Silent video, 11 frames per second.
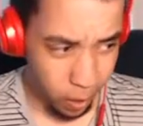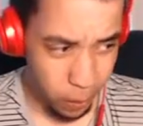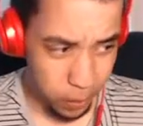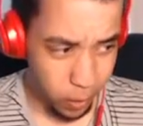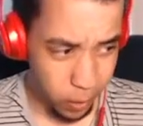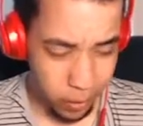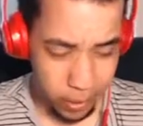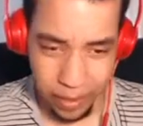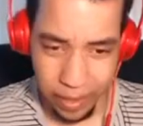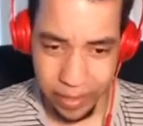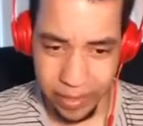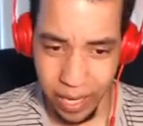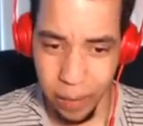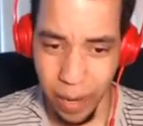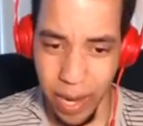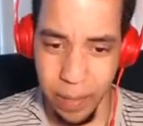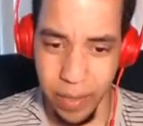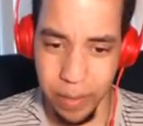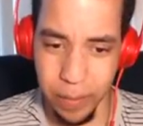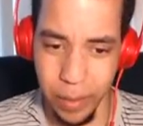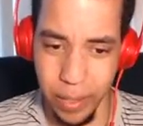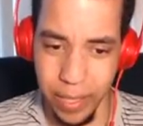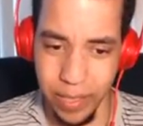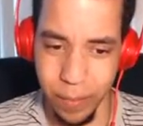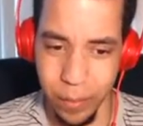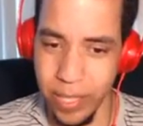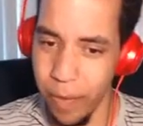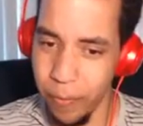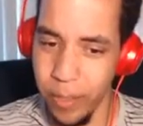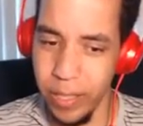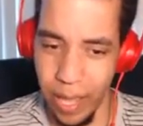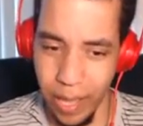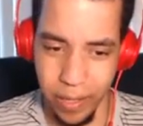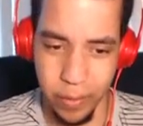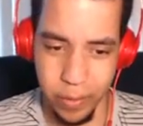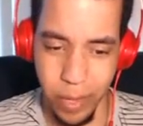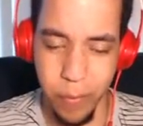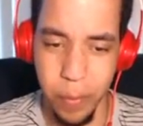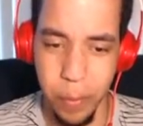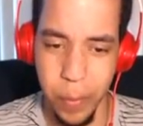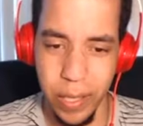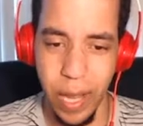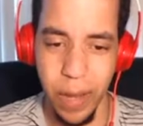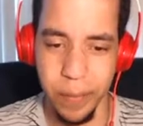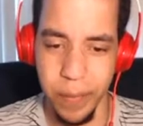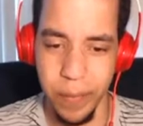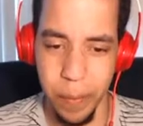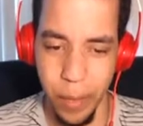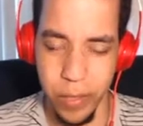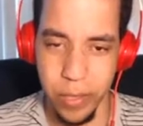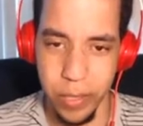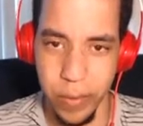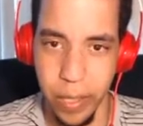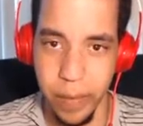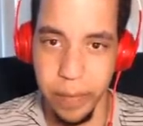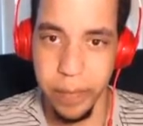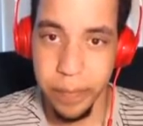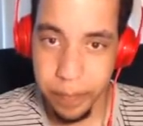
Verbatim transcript: I hope you don't hear that sound behind me, but it was definitely loud. It was definitely pretty loud. Apologize for that.